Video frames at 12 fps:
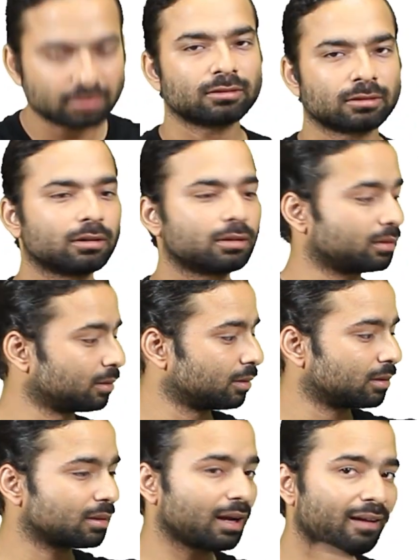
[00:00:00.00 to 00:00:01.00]
Record
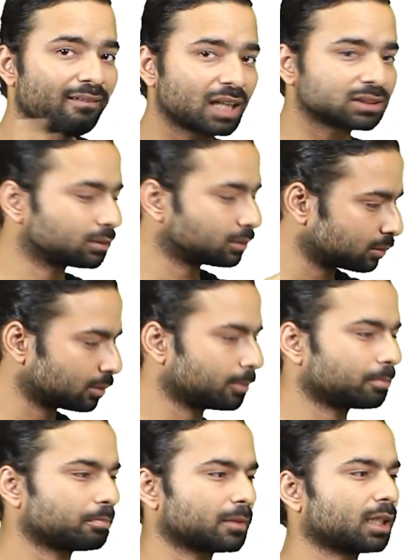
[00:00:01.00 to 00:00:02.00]
each of the 50 ml
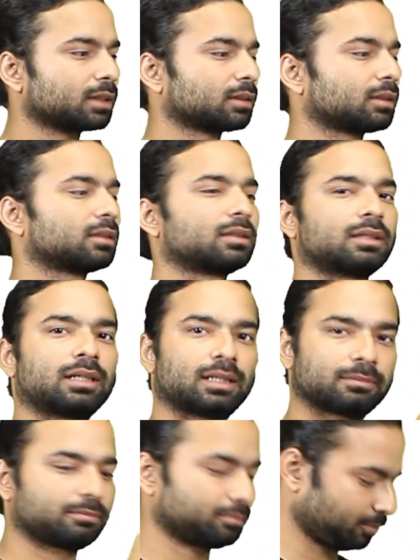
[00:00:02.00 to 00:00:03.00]
additions as
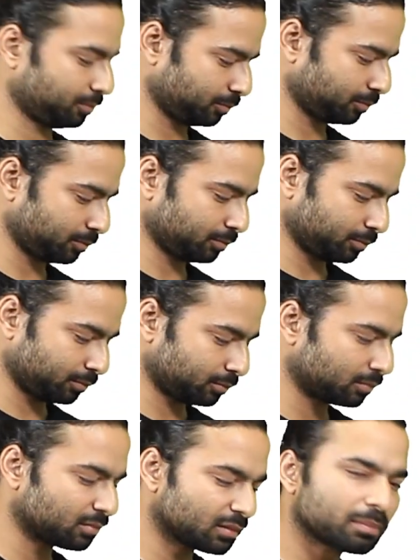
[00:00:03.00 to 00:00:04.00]
you go along.
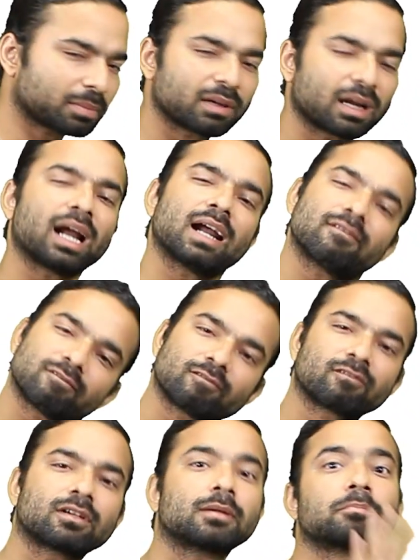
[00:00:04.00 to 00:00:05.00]

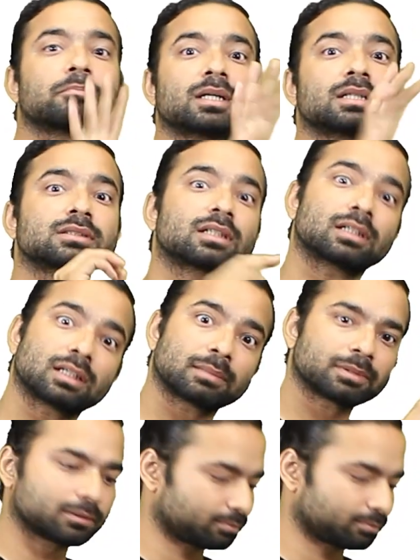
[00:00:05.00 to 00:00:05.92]
We will be able to